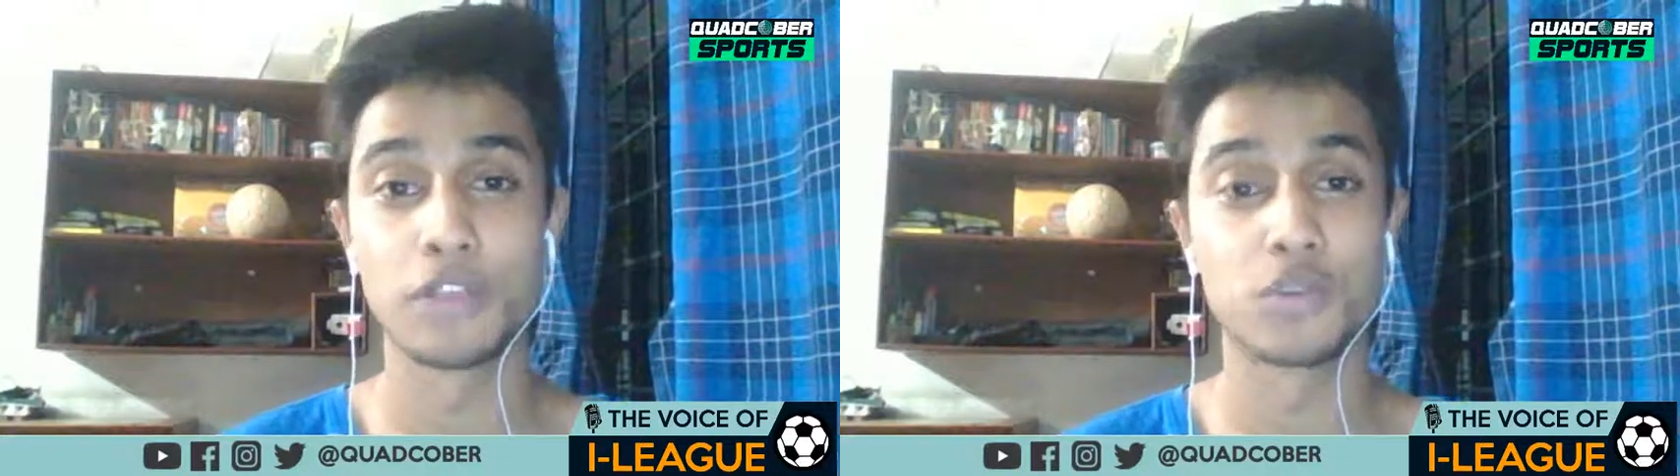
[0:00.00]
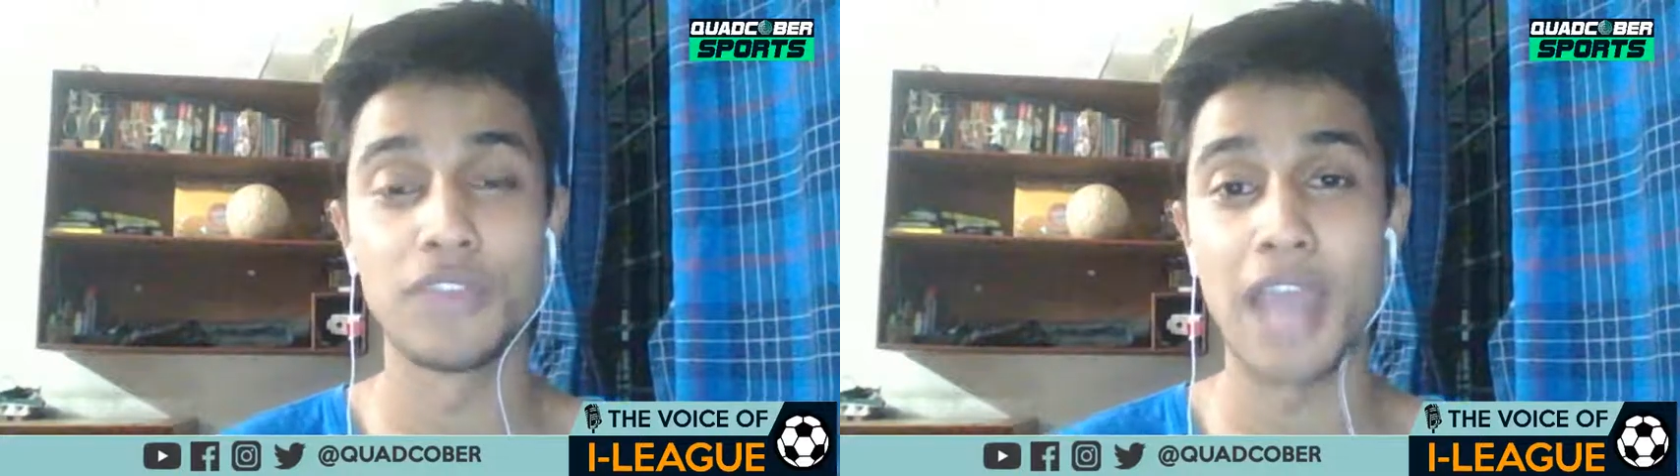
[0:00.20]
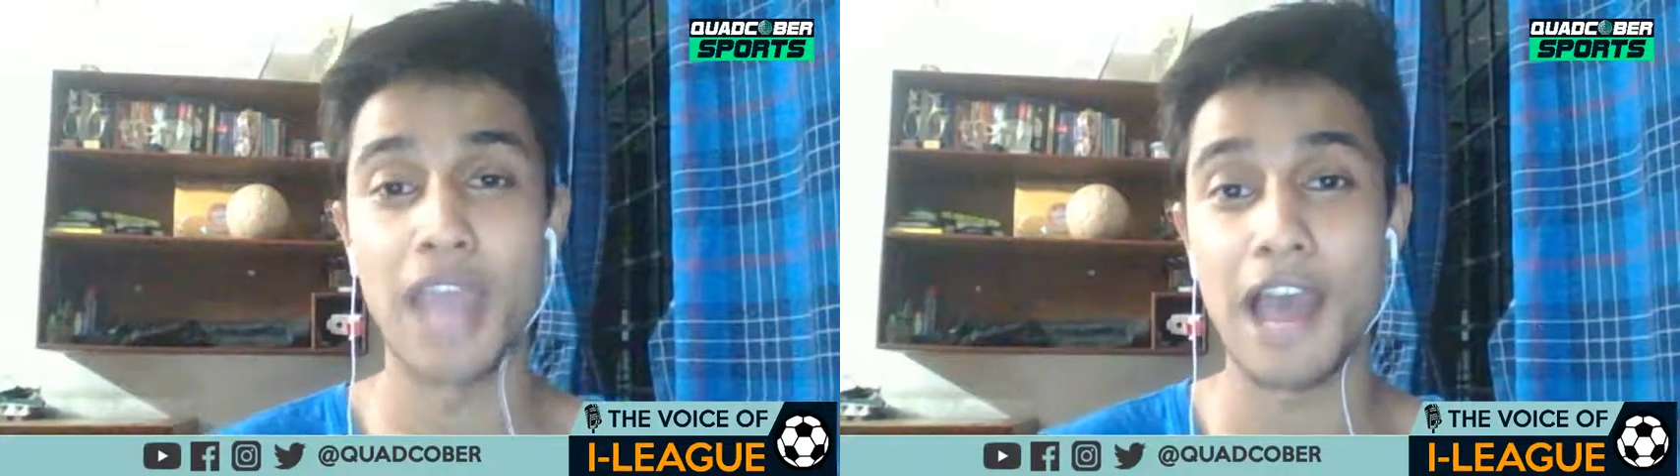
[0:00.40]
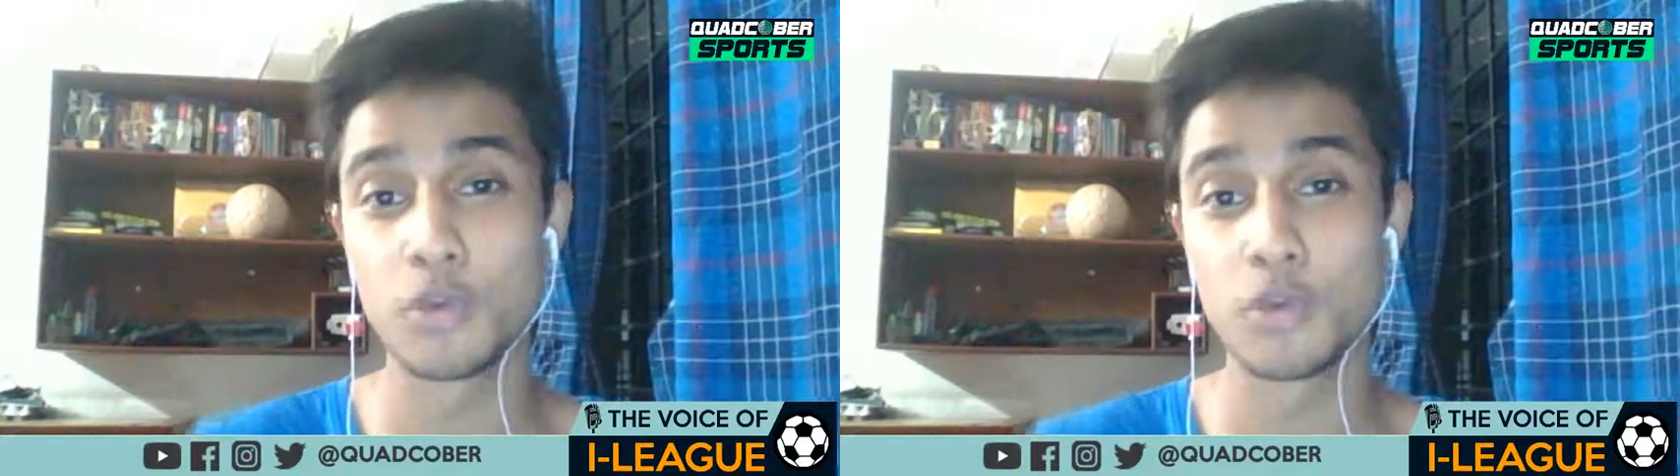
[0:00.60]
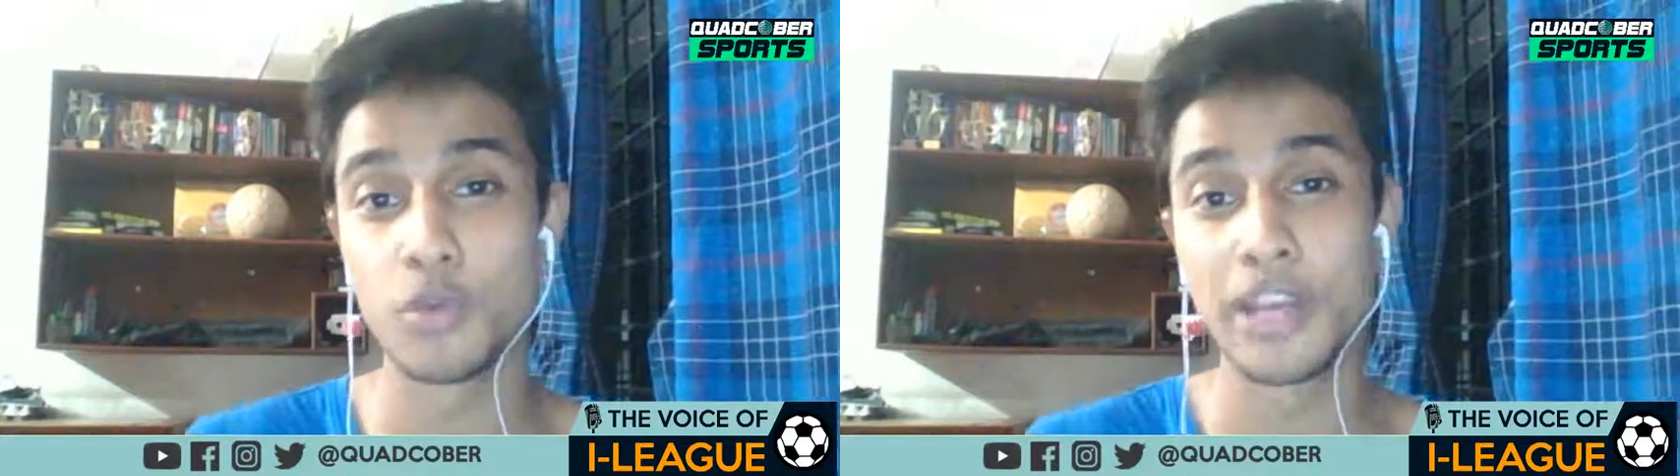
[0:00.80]
so we have
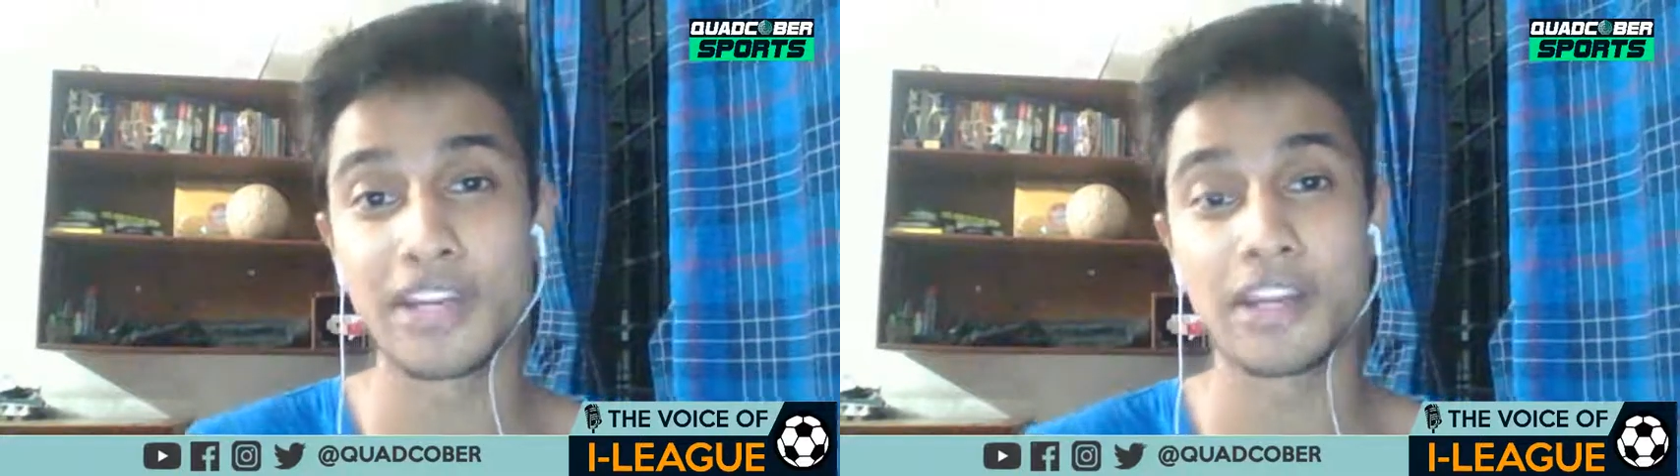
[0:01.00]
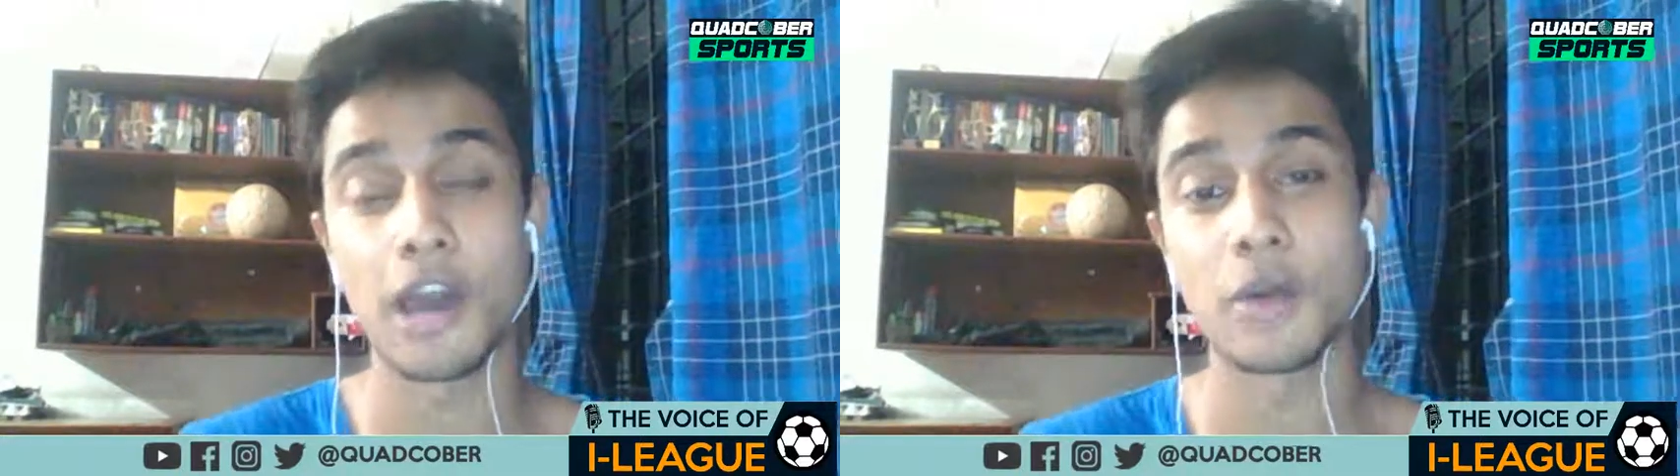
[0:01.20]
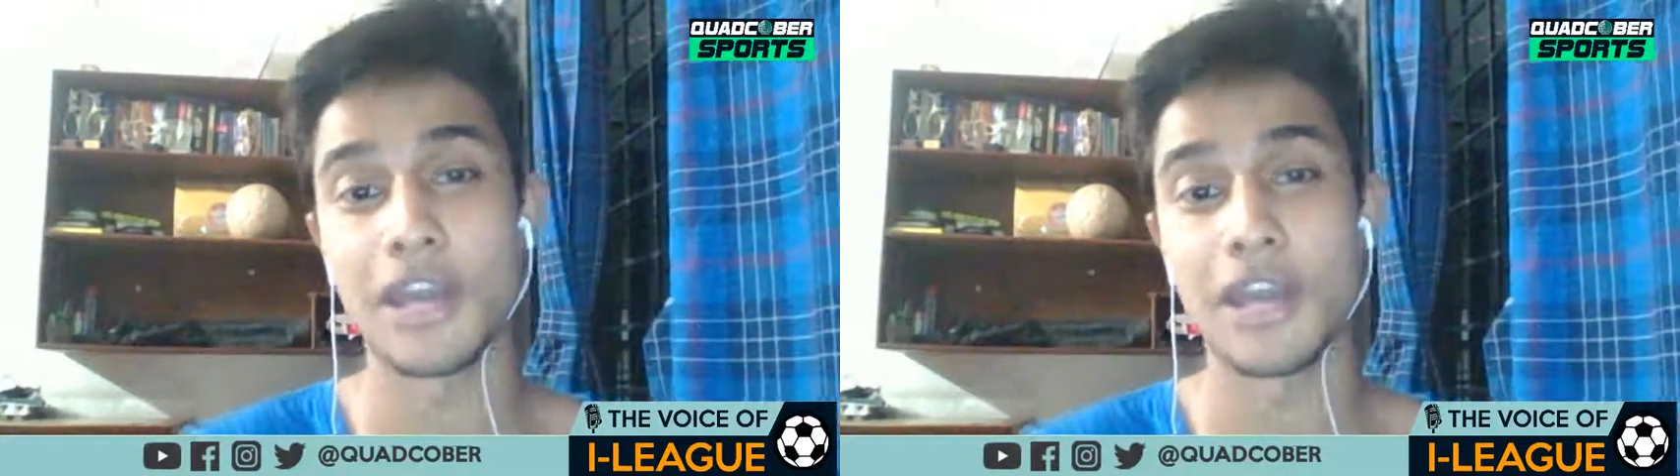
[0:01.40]
to wait it out